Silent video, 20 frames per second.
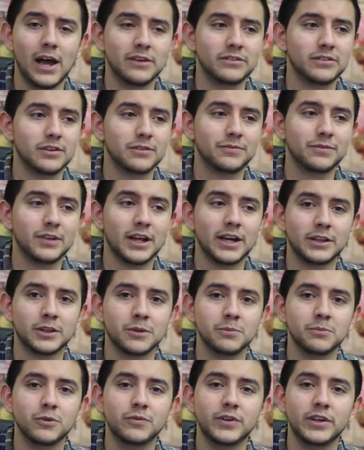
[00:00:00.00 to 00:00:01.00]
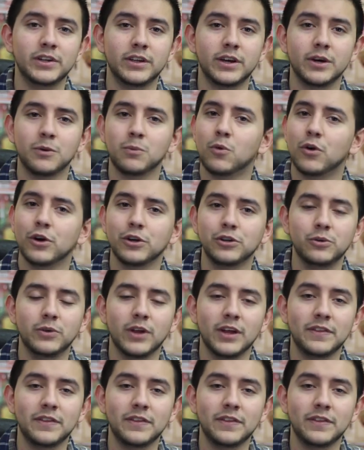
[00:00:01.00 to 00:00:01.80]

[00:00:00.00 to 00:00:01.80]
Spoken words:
as if like the movie didn't warn you